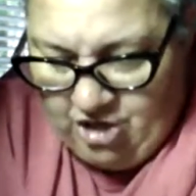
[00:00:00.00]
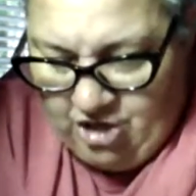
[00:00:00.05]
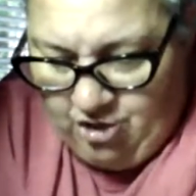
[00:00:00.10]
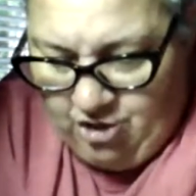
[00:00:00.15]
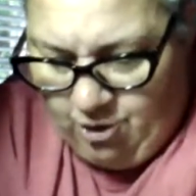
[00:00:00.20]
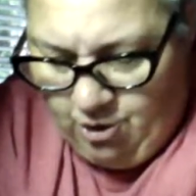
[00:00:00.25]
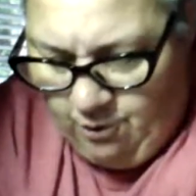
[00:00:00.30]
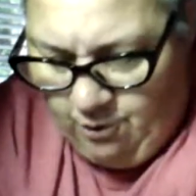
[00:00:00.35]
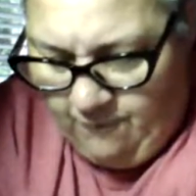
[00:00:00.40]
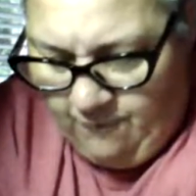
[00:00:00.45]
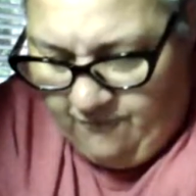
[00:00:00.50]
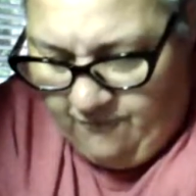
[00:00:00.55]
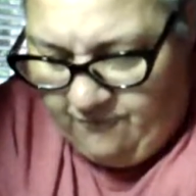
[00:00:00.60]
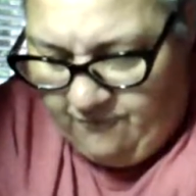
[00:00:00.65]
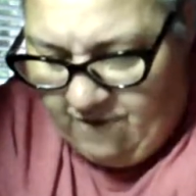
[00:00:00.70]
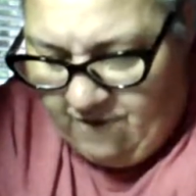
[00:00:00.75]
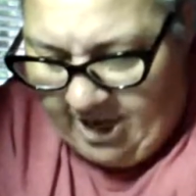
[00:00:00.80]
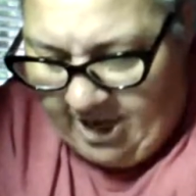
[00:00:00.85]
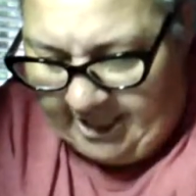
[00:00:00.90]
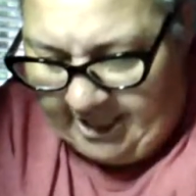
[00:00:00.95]
You
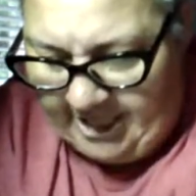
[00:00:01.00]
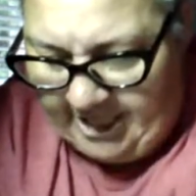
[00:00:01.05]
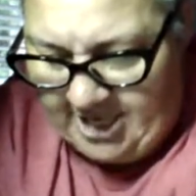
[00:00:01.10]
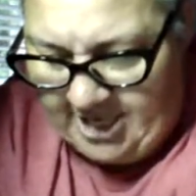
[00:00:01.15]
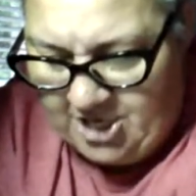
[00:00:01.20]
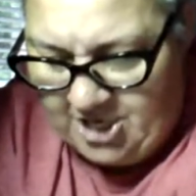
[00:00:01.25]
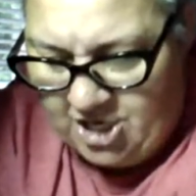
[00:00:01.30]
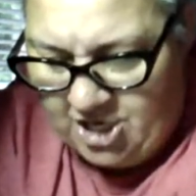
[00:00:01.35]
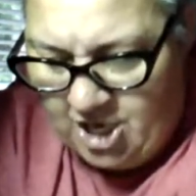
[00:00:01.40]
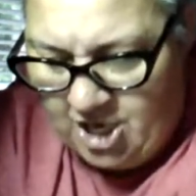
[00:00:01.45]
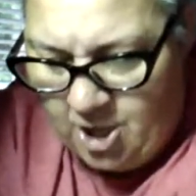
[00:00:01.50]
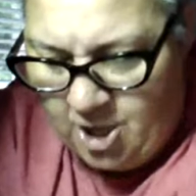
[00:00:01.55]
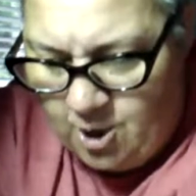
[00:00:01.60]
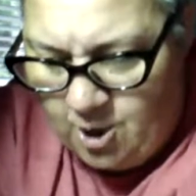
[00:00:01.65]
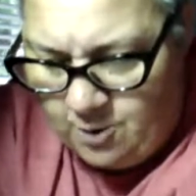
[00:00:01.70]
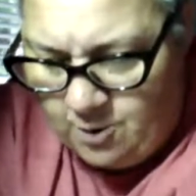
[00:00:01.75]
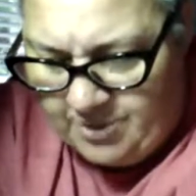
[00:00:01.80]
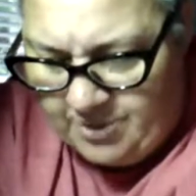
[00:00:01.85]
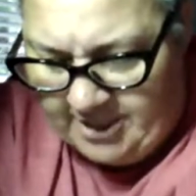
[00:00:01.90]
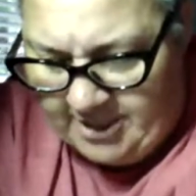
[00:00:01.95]
fucking
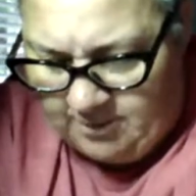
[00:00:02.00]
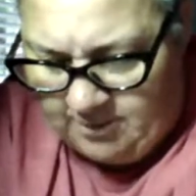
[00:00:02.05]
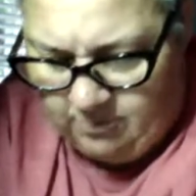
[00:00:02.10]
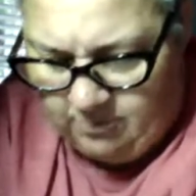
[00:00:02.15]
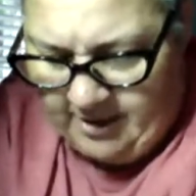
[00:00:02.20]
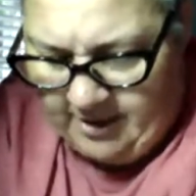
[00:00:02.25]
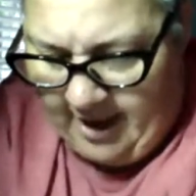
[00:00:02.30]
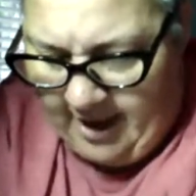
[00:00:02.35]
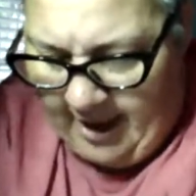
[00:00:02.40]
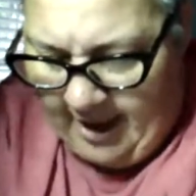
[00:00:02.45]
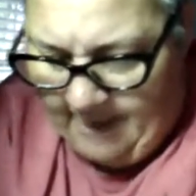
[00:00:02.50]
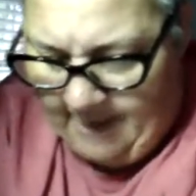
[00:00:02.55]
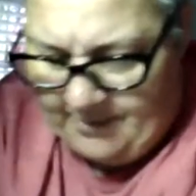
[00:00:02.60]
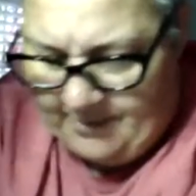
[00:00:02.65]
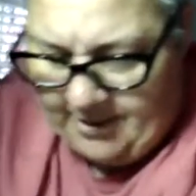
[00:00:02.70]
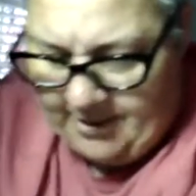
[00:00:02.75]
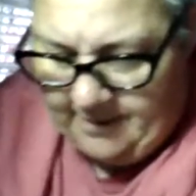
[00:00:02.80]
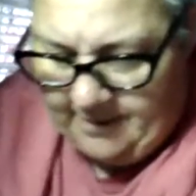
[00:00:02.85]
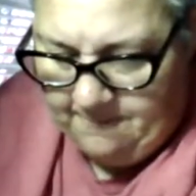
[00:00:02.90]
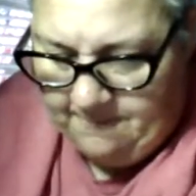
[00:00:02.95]
knew this would
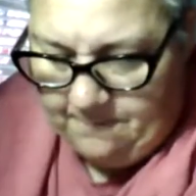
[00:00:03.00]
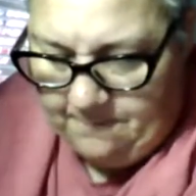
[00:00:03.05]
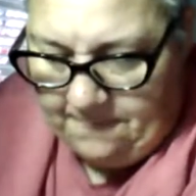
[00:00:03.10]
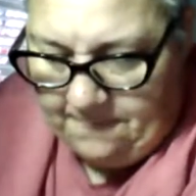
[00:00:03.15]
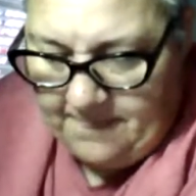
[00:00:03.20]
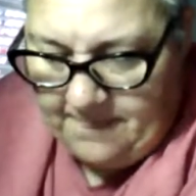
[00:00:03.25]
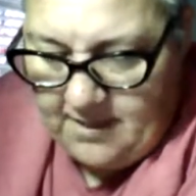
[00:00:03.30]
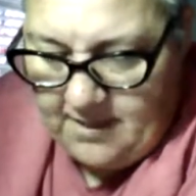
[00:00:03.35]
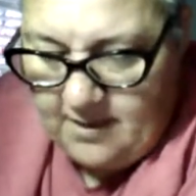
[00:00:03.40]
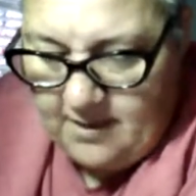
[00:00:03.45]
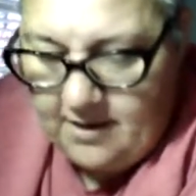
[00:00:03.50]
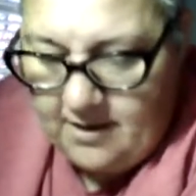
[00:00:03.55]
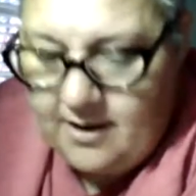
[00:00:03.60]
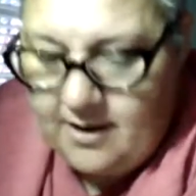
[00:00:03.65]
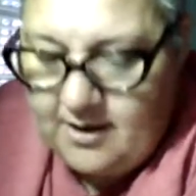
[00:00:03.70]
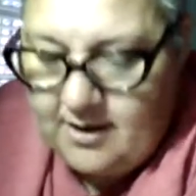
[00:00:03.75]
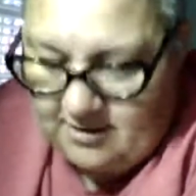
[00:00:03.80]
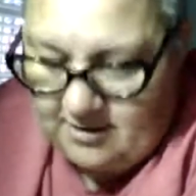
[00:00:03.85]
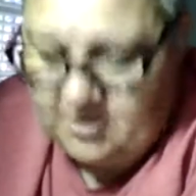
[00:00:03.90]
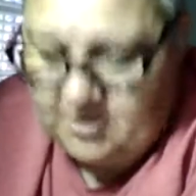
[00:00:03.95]
happen.
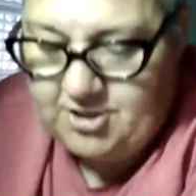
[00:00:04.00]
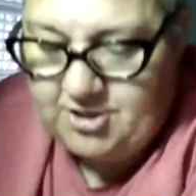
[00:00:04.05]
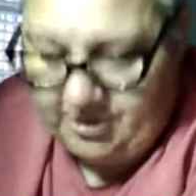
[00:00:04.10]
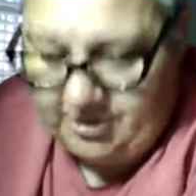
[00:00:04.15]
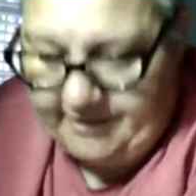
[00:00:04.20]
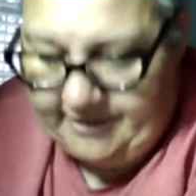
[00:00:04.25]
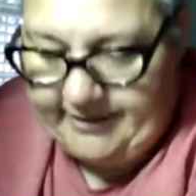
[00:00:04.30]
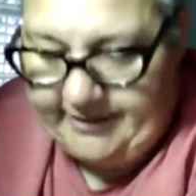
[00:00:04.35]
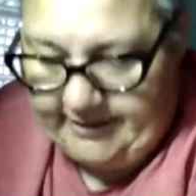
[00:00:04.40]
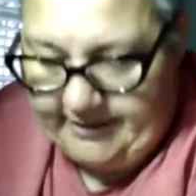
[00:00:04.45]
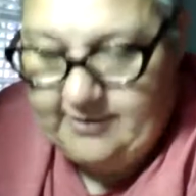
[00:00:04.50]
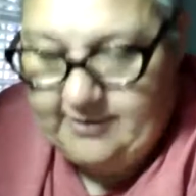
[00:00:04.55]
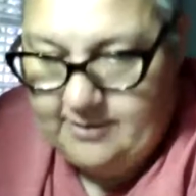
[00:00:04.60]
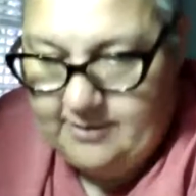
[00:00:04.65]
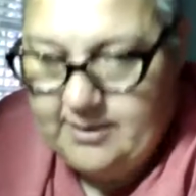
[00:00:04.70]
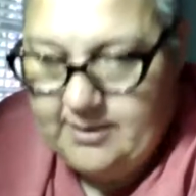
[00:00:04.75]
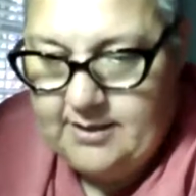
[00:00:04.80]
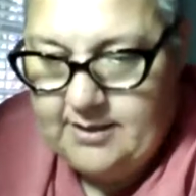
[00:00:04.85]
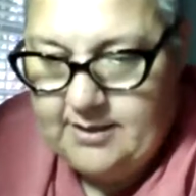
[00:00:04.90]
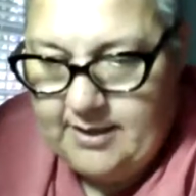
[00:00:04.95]
I nod jerkily.
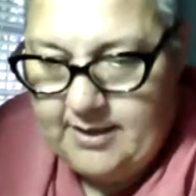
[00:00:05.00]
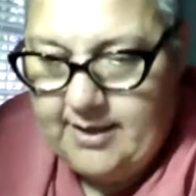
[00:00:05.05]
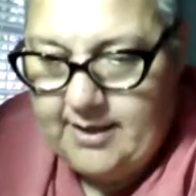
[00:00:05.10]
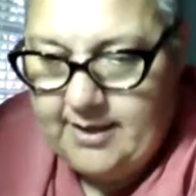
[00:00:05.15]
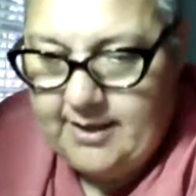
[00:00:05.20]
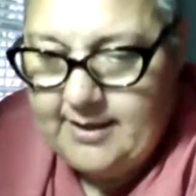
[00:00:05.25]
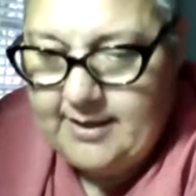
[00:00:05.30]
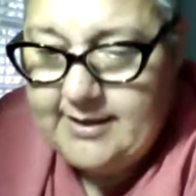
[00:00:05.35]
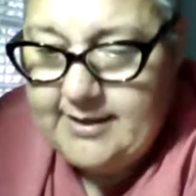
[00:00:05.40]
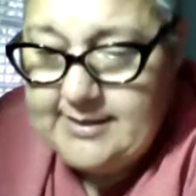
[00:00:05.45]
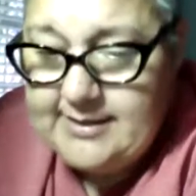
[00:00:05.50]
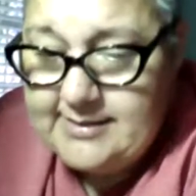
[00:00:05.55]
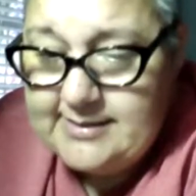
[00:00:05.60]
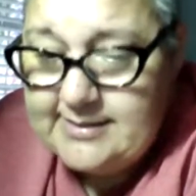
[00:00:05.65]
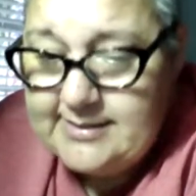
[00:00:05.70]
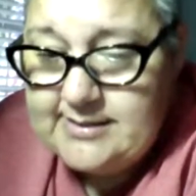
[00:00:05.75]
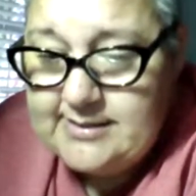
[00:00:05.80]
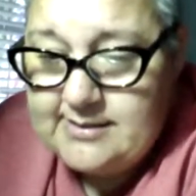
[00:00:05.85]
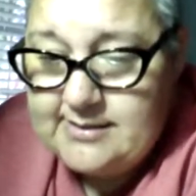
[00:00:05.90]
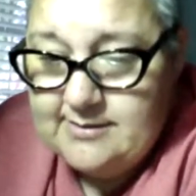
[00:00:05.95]

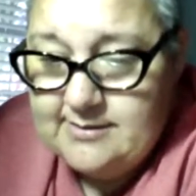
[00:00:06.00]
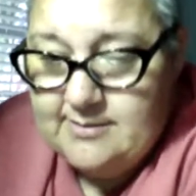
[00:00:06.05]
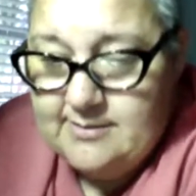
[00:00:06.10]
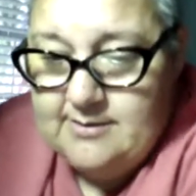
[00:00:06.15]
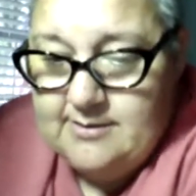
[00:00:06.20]
Yes.